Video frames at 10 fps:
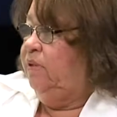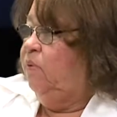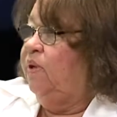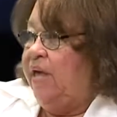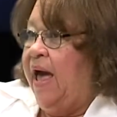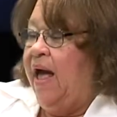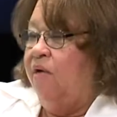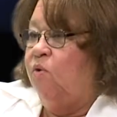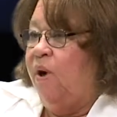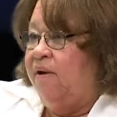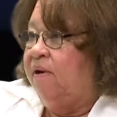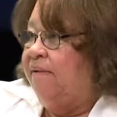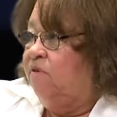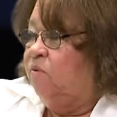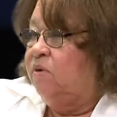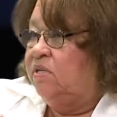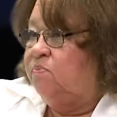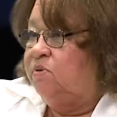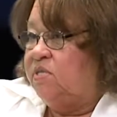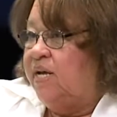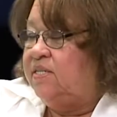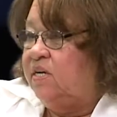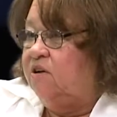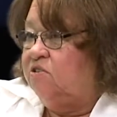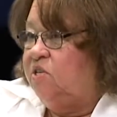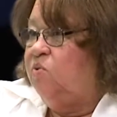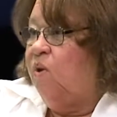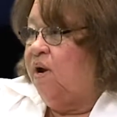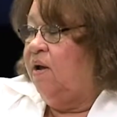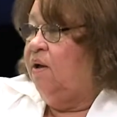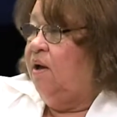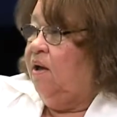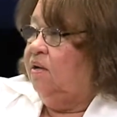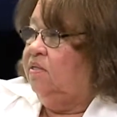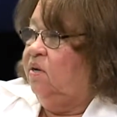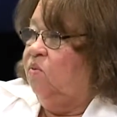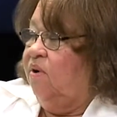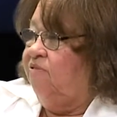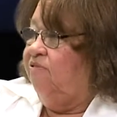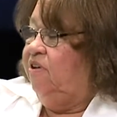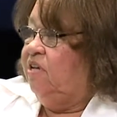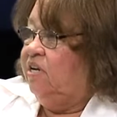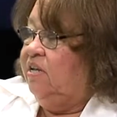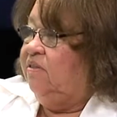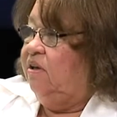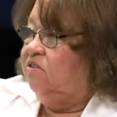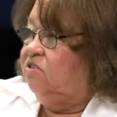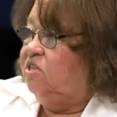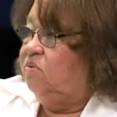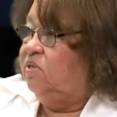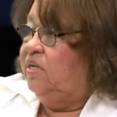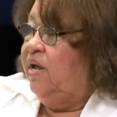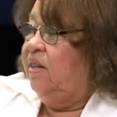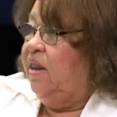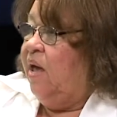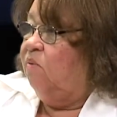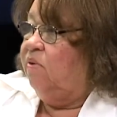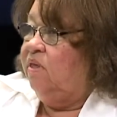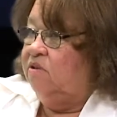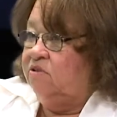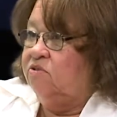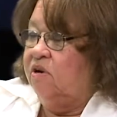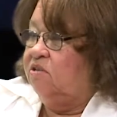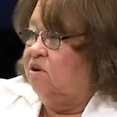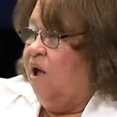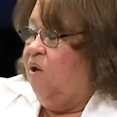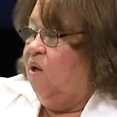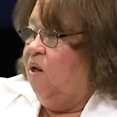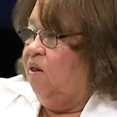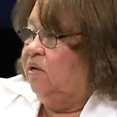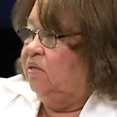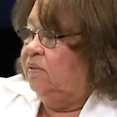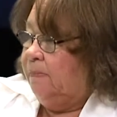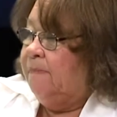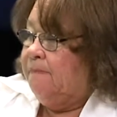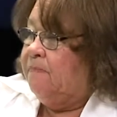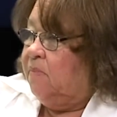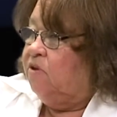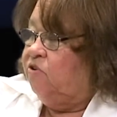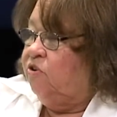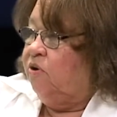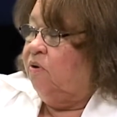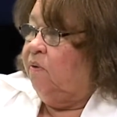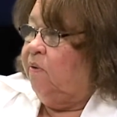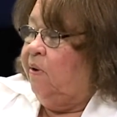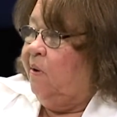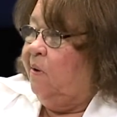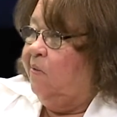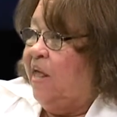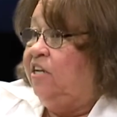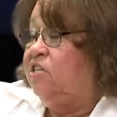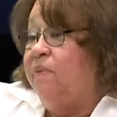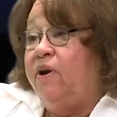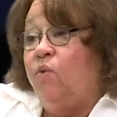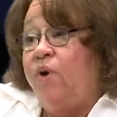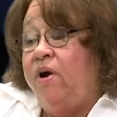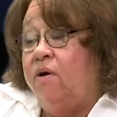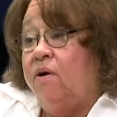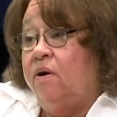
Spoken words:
whatever was possessing her. Didn't want to feel anything, so she would deaden that with either drugs or alcohol. And and that just made her weaker,